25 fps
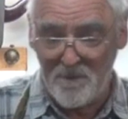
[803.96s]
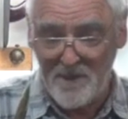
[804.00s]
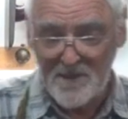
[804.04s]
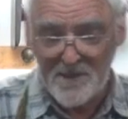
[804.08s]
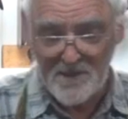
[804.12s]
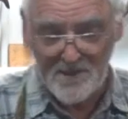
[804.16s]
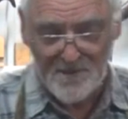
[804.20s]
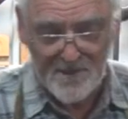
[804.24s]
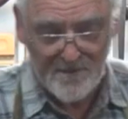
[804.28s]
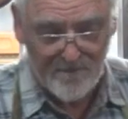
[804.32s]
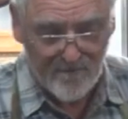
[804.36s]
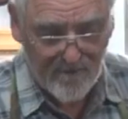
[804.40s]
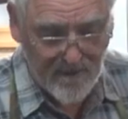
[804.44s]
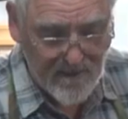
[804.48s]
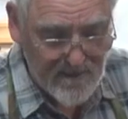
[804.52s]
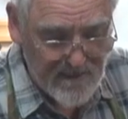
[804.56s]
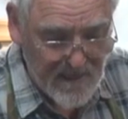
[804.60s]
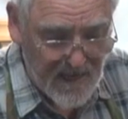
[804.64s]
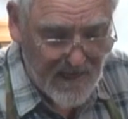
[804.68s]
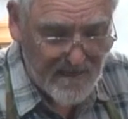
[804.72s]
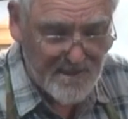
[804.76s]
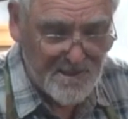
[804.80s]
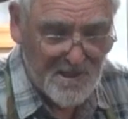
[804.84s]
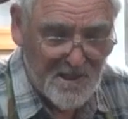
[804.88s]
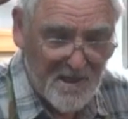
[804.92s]
because this
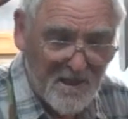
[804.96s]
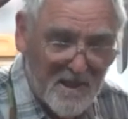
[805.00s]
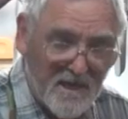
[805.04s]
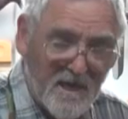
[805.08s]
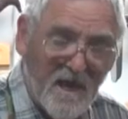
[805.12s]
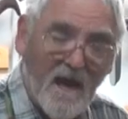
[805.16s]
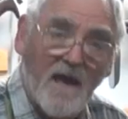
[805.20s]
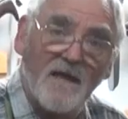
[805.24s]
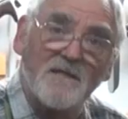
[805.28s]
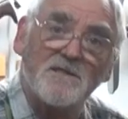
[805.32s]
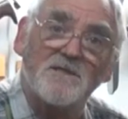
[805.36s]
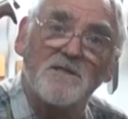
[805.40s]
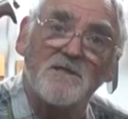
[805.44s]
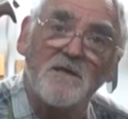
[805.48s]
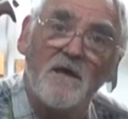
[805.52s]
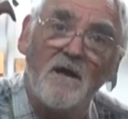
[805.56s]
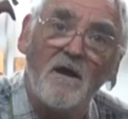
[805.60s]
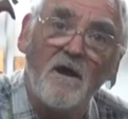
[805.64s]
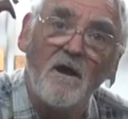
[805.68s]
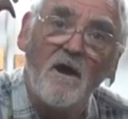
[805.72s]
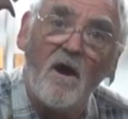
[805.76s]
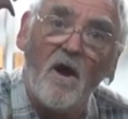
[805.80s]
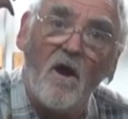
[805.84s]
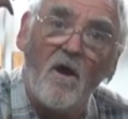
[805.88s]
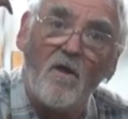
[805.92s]
actually cuts
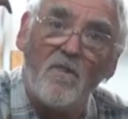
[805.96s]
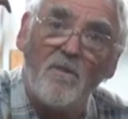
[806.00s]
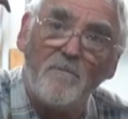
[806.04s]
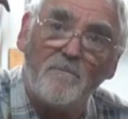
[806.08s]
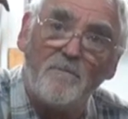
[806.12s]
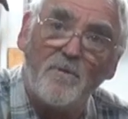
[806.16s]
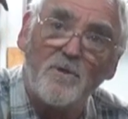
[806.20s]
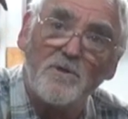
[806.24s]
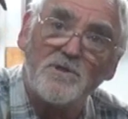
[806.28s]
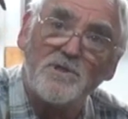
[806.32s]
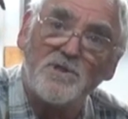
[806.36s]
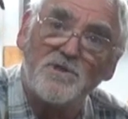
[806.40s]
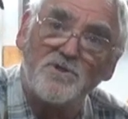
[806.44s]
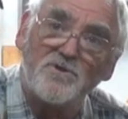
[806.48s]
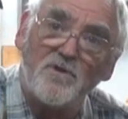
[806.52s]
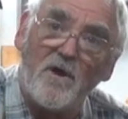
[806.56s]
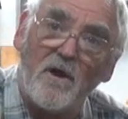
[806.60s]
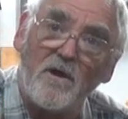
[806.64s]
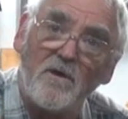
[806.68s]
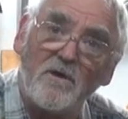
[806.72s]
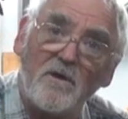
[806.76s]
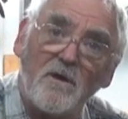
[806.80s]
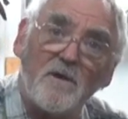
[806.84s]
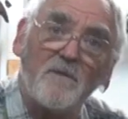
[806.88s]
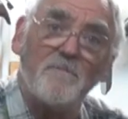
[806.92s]
on the push
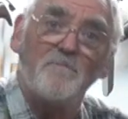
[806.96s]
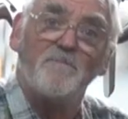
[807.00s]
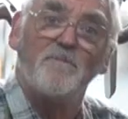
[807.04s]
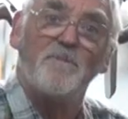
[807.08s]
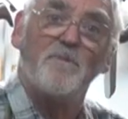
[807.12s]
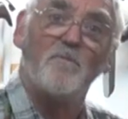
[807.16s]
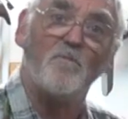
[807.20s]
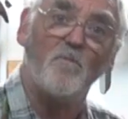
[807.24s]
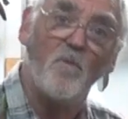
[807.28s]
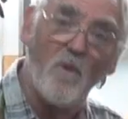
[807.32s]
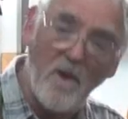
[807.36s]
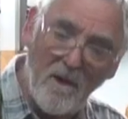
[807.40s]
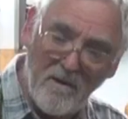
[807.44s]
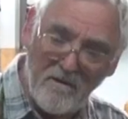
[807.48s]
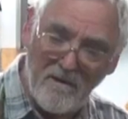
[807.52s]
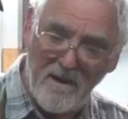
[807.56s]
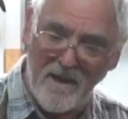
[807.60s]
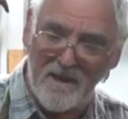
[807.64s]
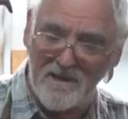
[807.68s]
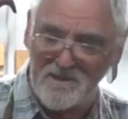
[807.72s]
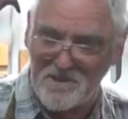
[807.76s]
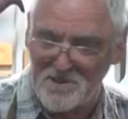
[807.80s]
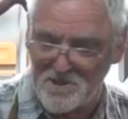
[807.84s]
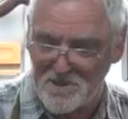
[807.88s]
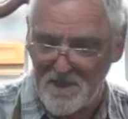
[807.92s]
stroke,
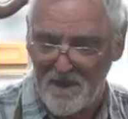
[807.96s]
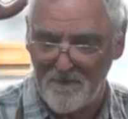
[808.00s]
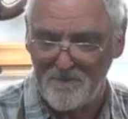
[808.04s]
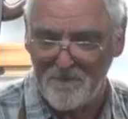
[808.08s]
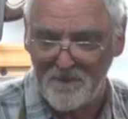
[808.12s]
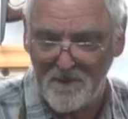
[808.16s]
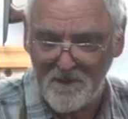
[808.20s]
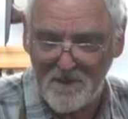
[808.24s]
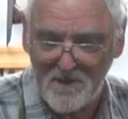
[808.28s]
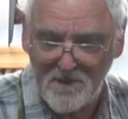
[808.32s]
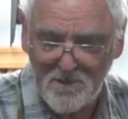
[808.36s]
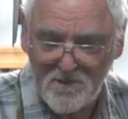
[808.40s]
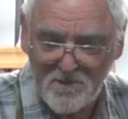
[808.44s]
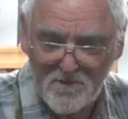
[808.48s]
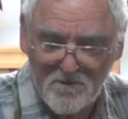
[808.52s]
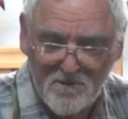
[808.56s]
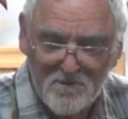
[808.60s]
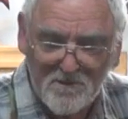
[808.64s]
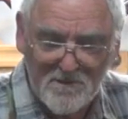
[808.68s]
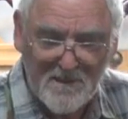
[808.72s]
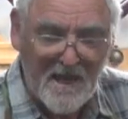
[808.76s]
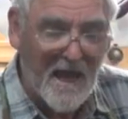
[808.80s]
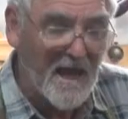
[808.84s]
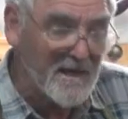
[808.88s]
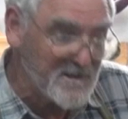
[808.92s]
whereas Japanese
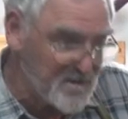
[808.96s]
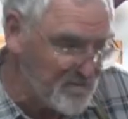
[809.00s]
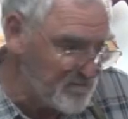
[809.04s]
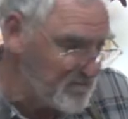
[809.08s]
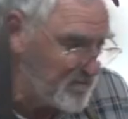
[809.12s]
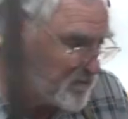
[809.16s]
saws, as a